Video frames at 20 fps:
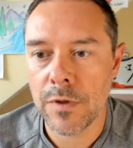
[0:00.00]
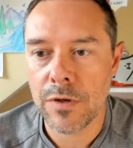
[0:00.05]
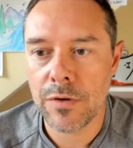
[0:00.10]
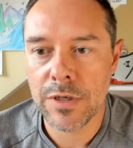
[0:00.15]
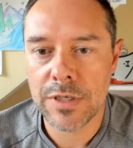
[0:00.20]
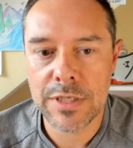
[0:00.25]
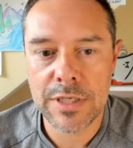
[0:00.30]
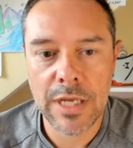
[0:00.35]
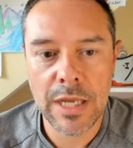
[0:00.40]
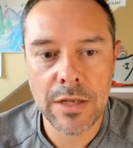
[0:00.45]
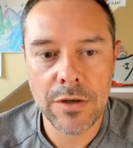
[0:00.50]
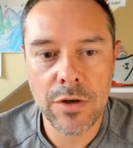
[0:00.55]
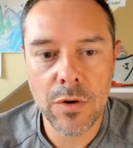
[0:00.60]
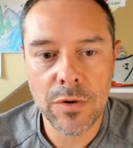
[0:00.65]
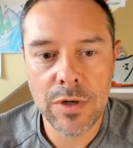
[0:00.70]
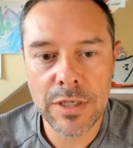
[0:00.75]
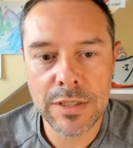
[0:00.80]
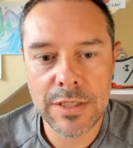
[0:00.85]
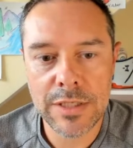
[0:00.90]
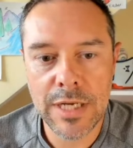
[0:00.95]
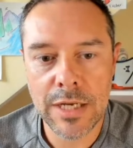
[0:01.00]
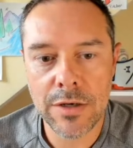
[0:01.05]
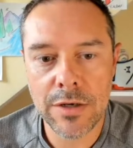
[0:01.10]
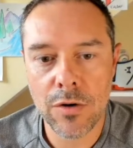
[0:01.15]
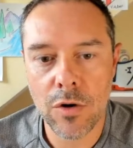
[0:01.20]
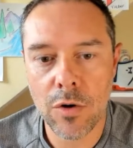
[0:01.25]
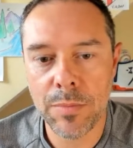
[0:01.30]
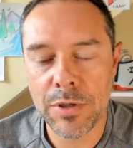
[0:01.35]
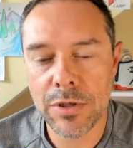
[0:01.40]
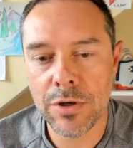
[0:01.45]
Chris said, "No
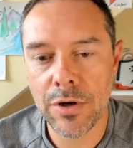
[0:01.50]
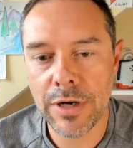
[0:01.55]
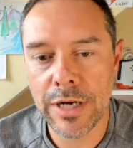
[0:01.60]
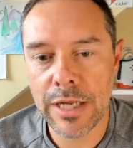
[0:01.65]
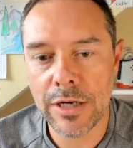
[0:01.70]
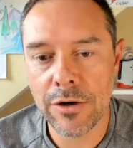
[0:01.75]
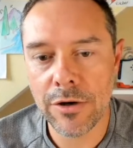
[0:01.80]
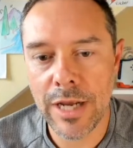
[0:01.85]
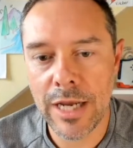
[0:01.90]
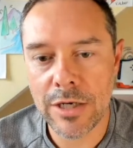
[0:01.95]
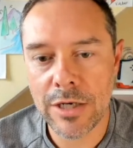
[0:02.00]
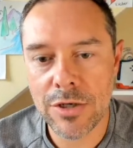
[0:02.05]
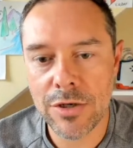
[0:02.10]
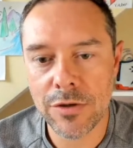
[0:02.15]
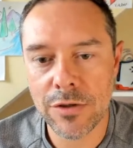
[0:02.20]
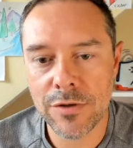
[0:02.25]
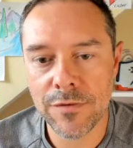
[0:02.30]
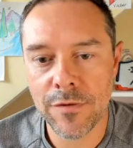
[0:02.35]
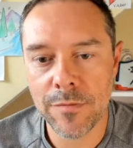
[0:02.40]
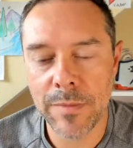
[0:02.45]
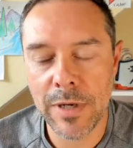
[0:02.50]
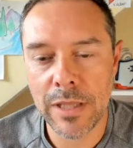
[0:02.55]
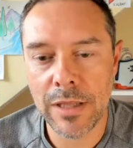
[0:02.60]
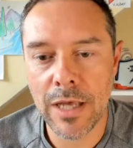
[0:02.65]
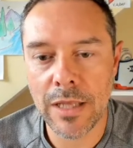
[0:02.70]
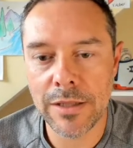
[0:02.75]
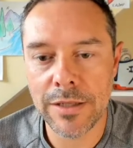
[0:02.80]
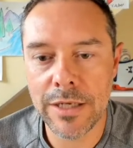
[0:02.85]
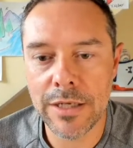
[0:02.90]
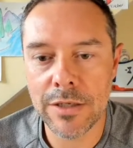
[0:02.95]
contender open during internationals for
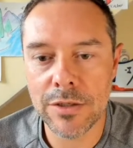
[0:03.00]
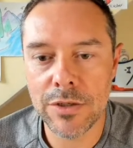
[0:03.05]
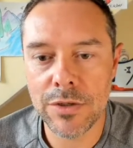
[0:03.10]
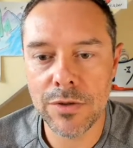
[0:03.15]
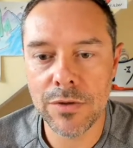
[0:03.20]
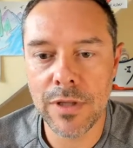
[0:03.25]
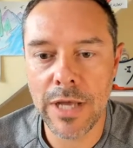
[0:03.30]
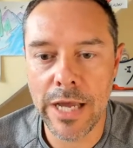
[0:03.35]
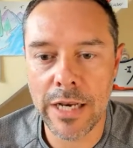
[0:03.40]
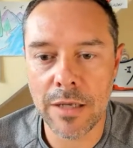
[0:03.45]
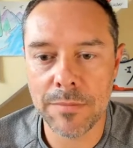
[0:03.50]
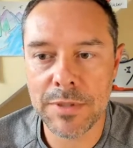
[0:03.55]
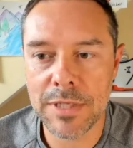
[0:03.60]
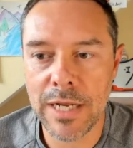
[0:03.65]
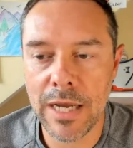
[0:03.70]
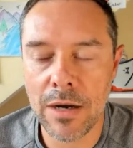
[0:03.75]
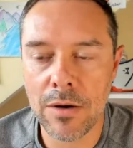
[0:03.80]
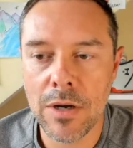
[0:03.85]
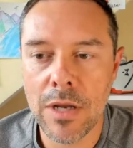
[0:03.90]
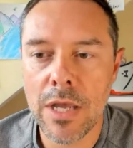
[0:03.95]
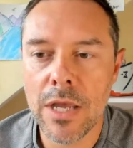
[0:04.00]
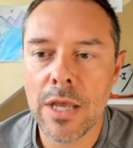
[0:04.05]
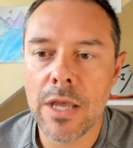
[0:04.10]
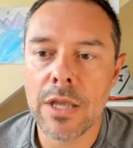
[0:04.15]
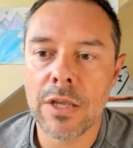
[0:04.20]
my La Liga 2 lineups now."